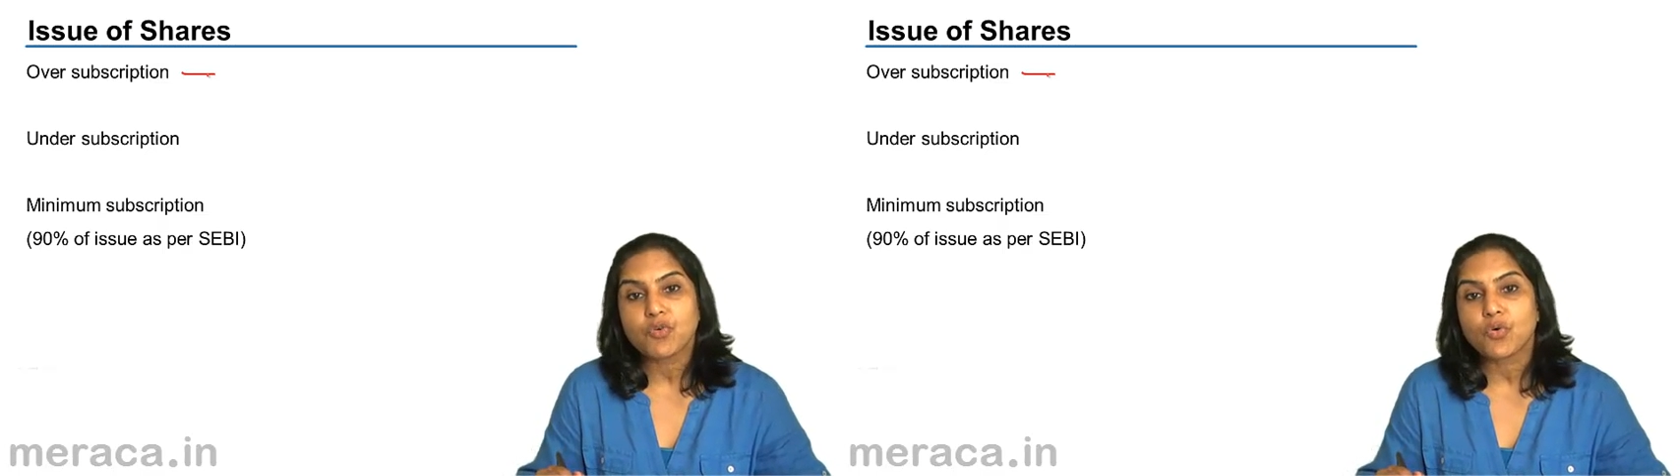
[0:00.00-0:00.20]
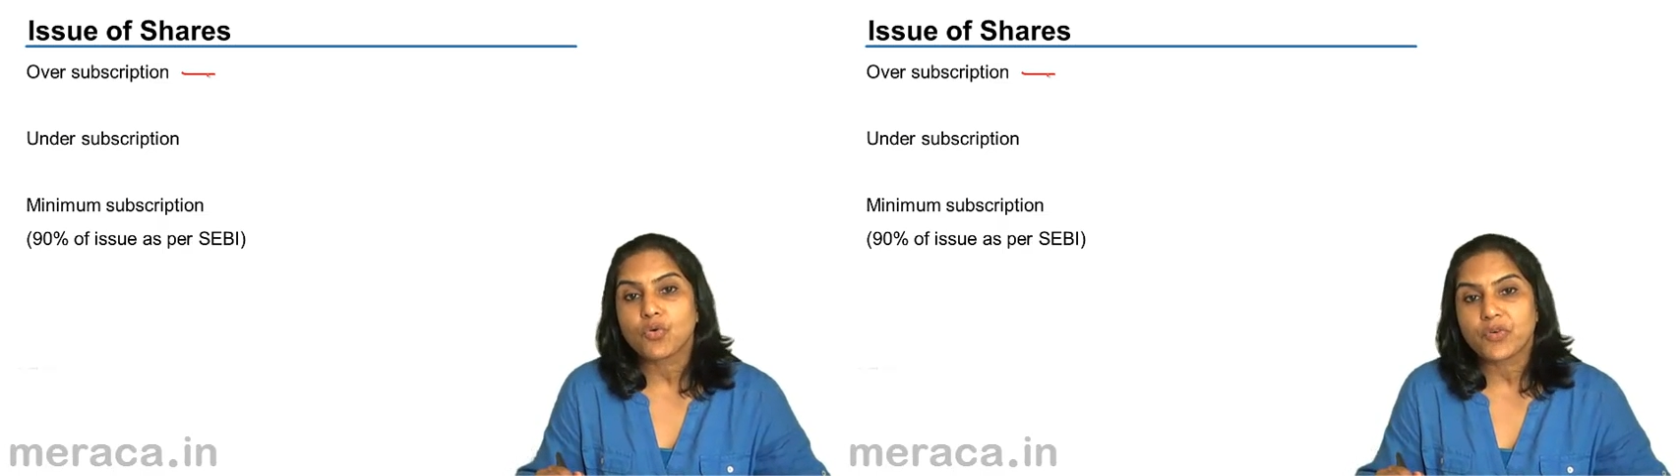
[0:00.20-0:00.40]

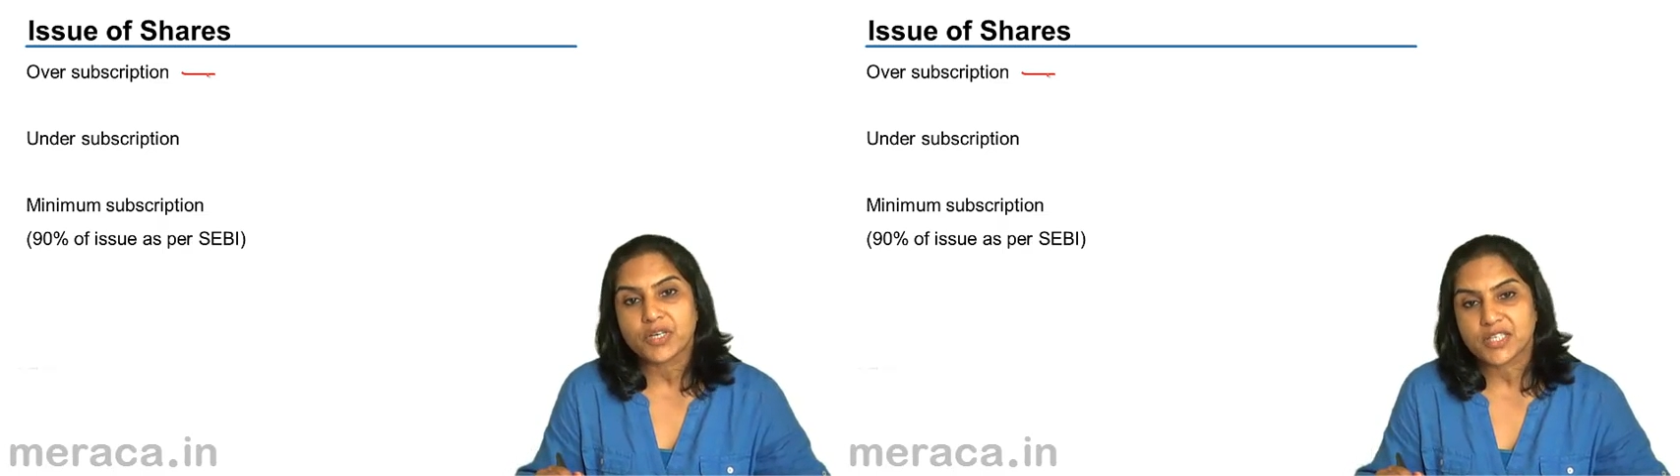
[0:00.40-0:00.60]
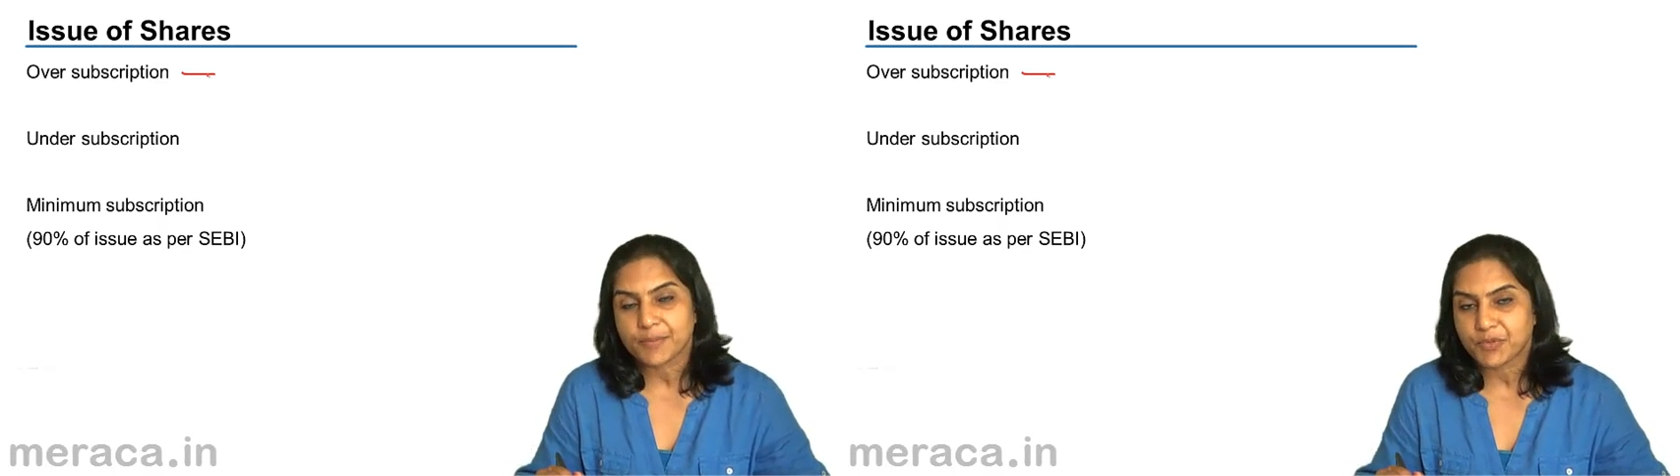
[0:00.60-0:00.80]

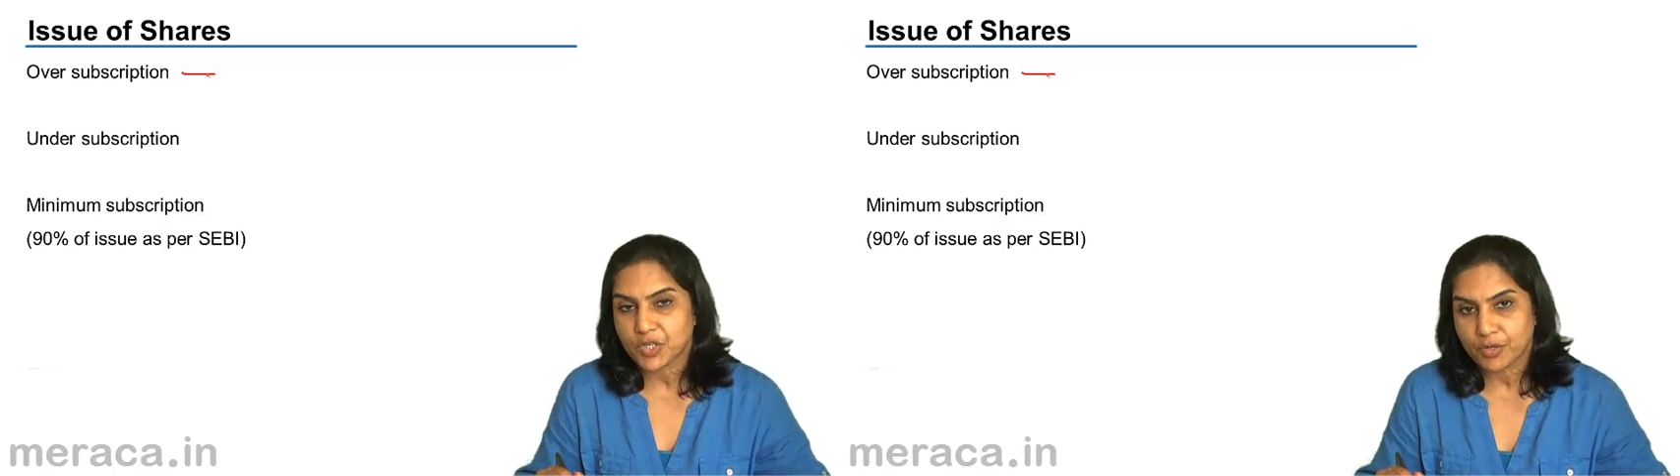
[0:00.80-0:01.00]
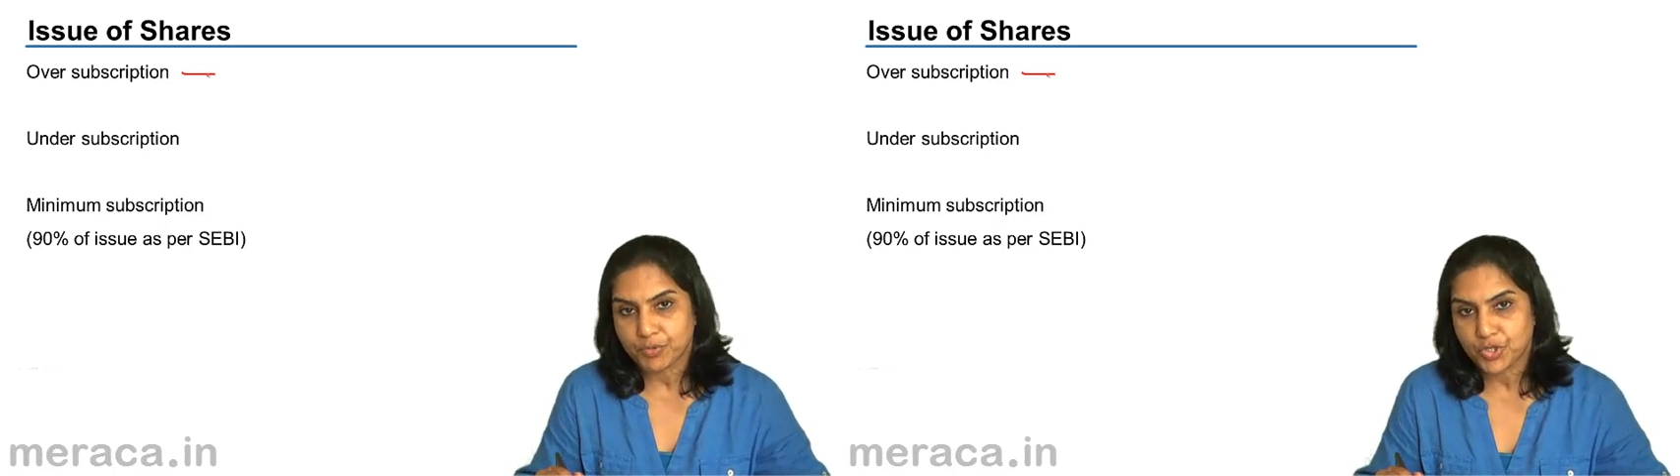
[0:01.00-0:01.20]

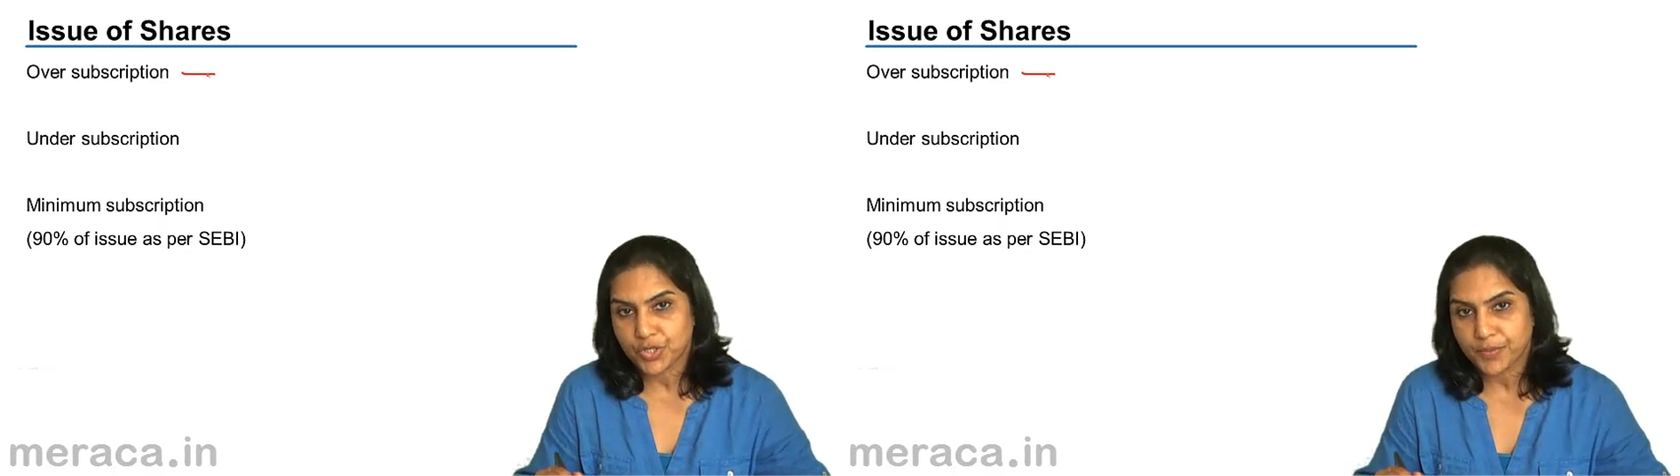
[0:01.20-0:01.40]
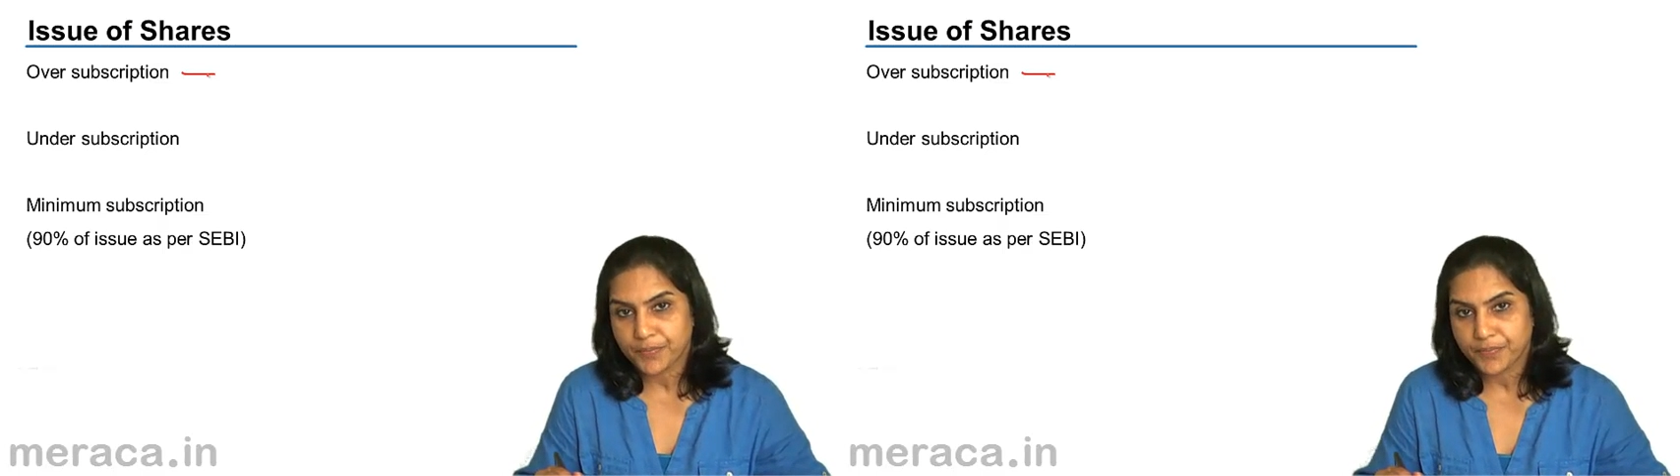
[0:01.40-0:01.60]
oversubscription.